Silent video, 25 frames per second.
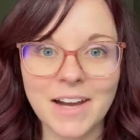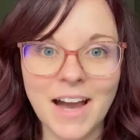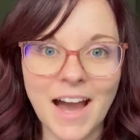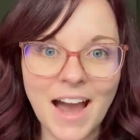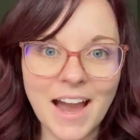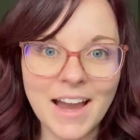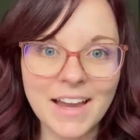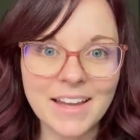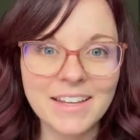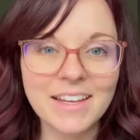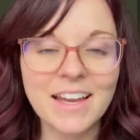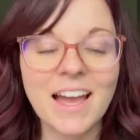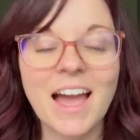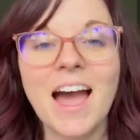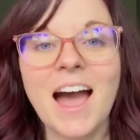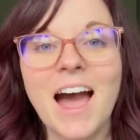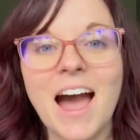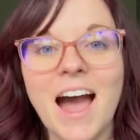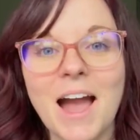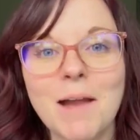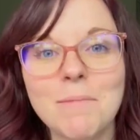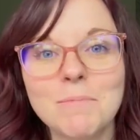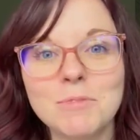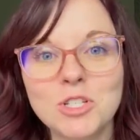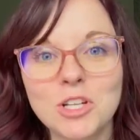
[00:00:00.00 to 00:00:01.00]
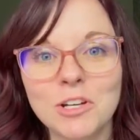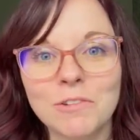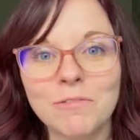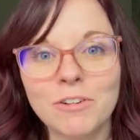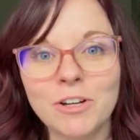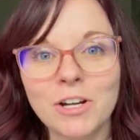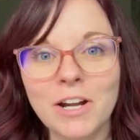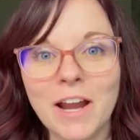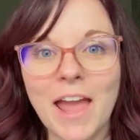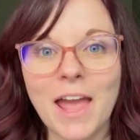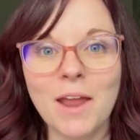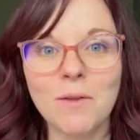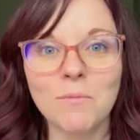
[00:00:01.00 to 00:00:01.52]
Hi, I'm
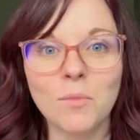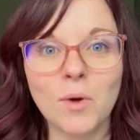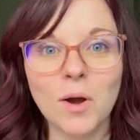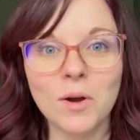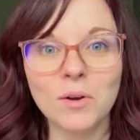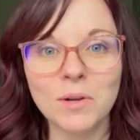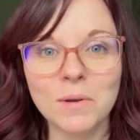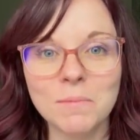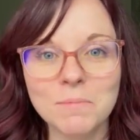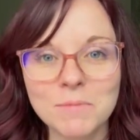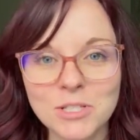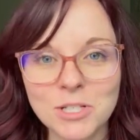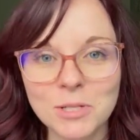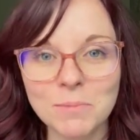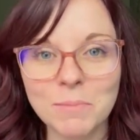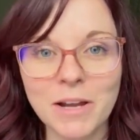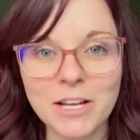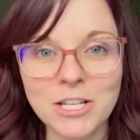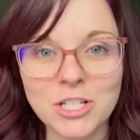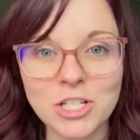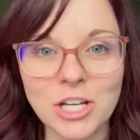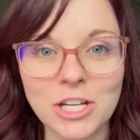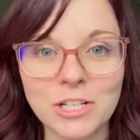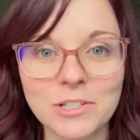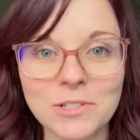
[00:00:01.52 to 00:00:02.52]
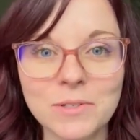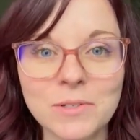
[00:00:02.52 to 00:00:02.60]
Jennifer and welcome to my channel.